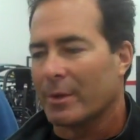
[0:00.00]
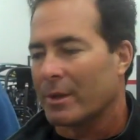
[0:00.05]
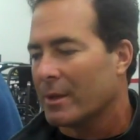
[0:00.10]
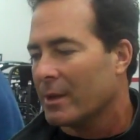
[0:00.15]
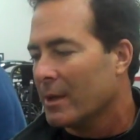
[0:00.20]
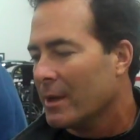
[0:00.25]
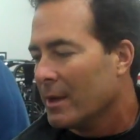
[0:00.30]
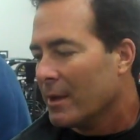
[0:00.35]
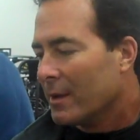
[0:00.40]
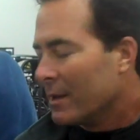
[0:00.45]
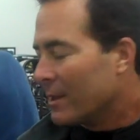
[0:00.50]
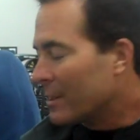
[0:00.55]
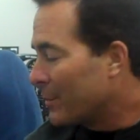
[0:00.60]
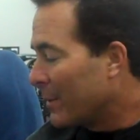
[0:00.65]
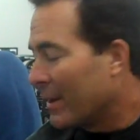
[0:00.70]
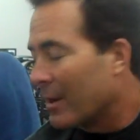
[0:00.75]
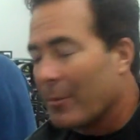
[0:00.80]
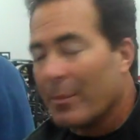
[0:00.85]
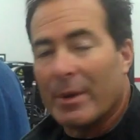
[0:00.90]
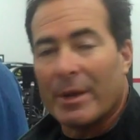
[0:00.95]
But it's
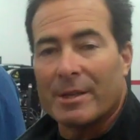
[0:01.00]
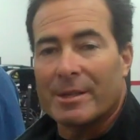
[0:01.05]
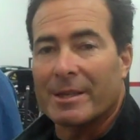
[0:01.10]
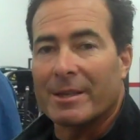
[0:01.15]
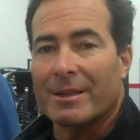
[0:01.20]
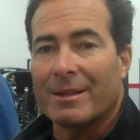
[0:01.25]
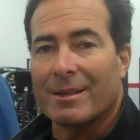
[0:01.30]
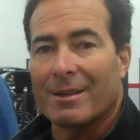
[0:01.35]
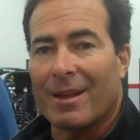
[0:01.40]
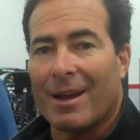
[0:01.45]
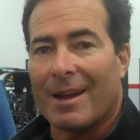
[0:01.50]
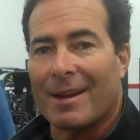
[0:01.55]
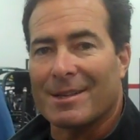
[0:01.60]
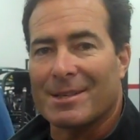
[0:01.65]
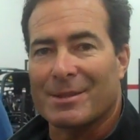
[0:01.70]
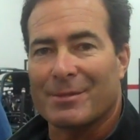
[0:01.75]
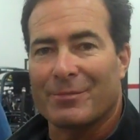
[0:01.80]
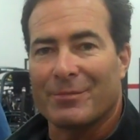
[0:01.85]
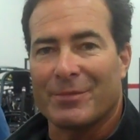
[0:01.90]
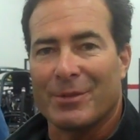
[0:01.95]
been a busy
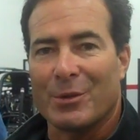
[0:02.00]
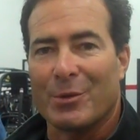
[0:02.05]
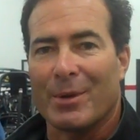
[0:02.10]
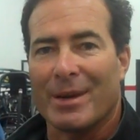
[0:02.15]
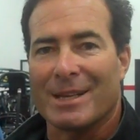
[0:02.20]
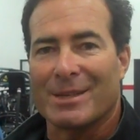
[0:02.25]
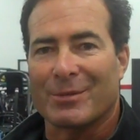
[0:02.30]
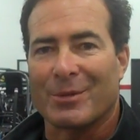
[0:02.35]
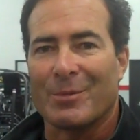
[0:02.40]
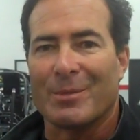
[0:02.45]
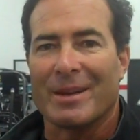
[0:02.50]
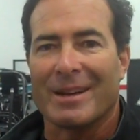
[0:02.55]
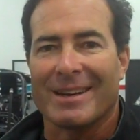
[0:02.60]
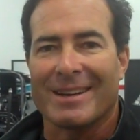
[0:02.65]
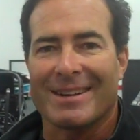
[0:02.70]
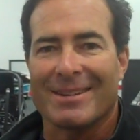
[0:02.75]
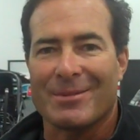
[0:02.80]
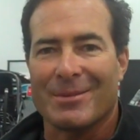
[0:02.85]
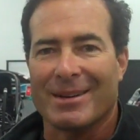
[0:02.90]
last few weeks for me.